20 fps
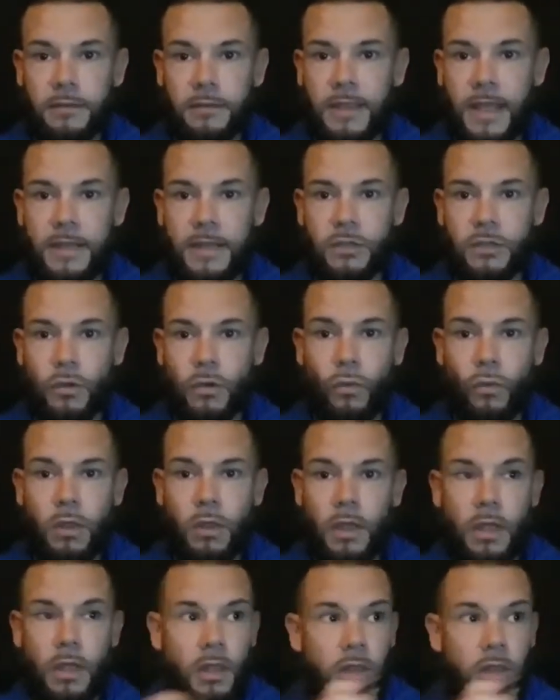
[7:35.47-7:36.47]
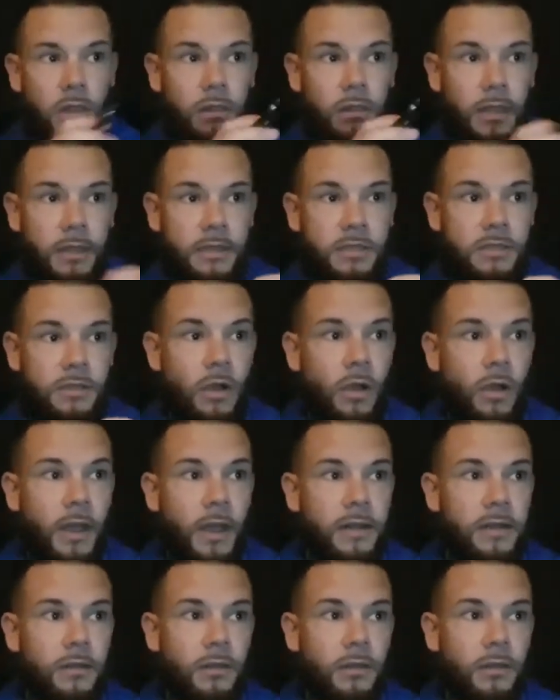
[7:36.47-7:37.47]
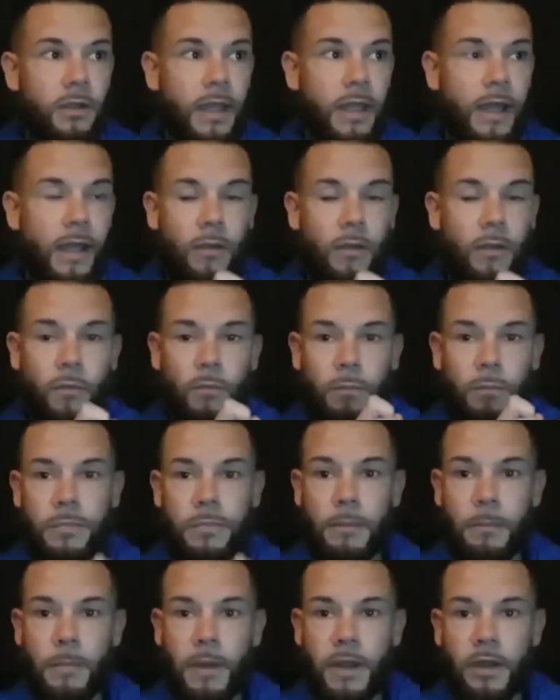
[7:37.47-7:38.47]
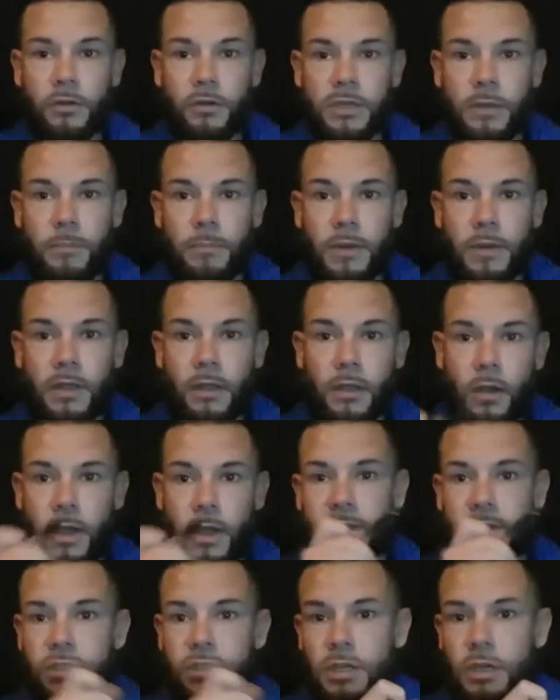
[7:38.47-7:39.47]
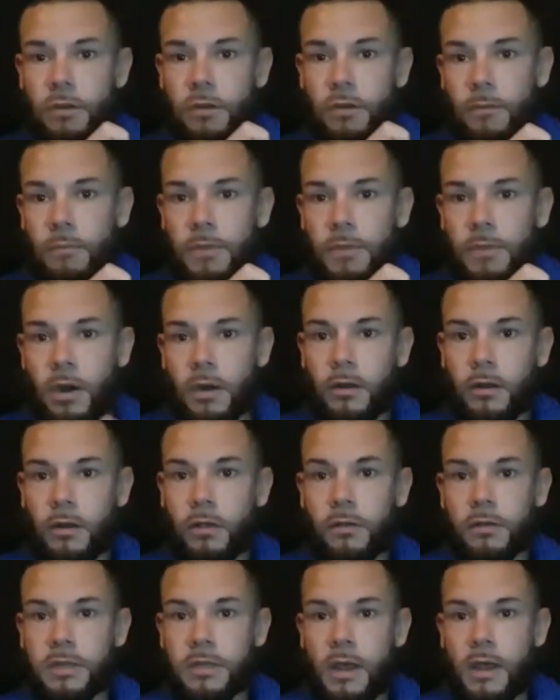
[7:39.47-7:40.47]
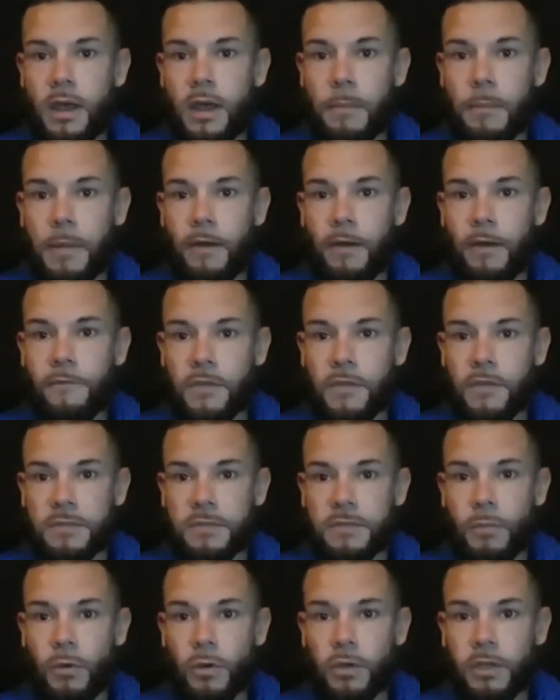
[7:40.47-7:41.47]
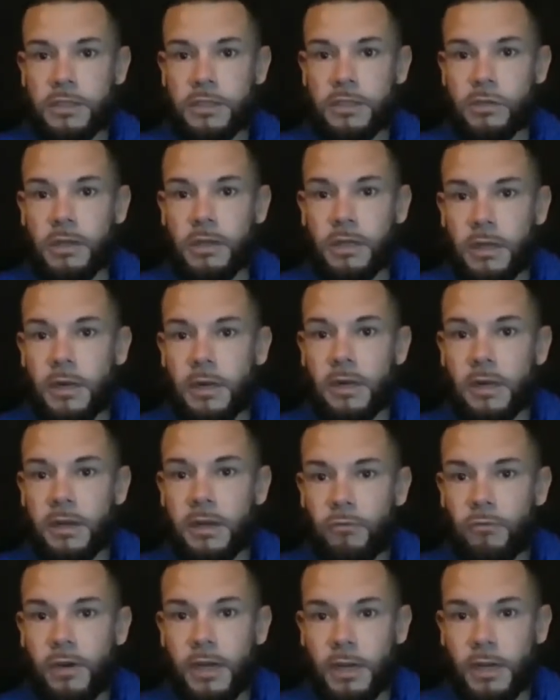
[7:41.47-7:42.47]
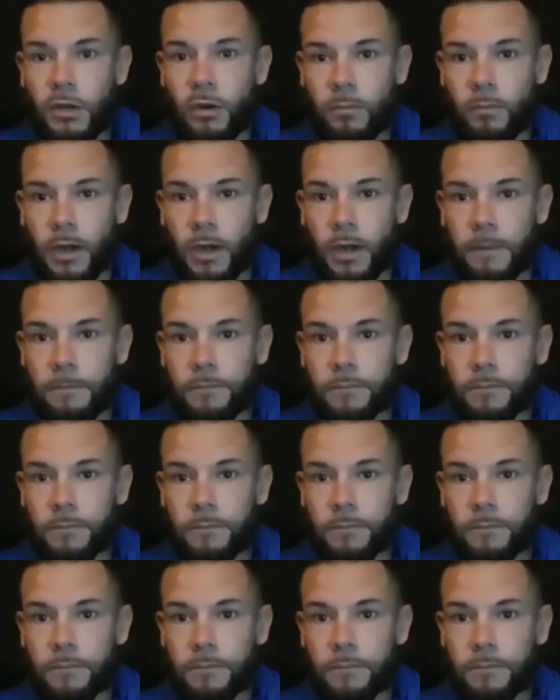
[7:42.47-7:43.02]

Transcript: That's cool. Let's go ahead and look at the microchipping. Go ahead and share them the articles about Facebook is literally reading your brain.